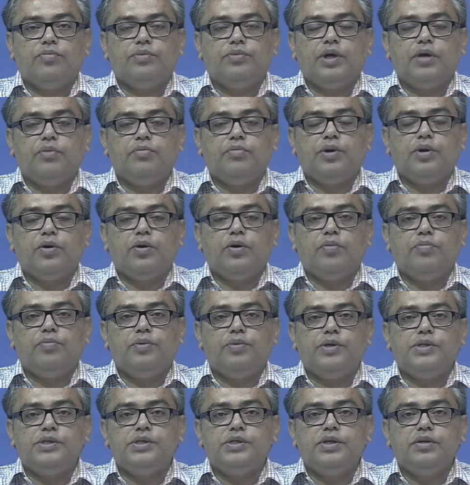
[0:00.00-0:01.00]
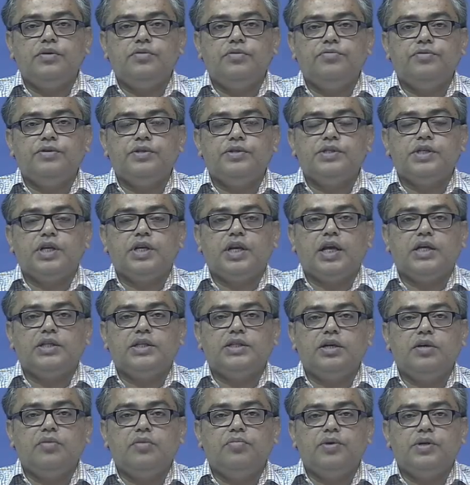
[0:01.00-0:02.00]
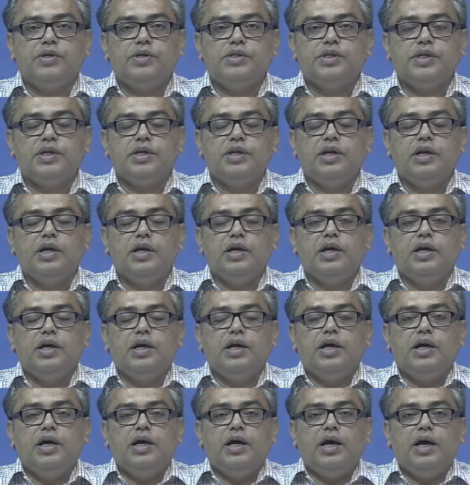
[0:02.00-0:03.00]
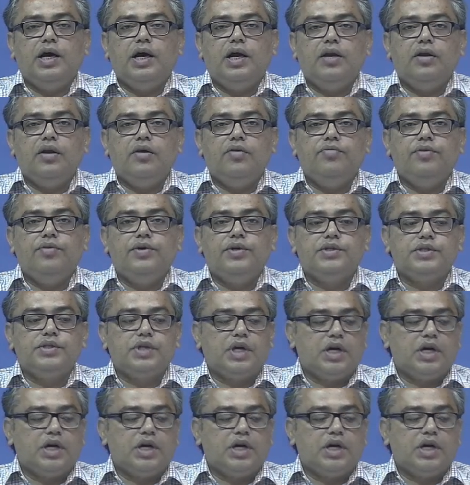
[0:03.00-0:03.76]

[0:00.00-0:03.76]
of that particular person if he is a natural person and if it is a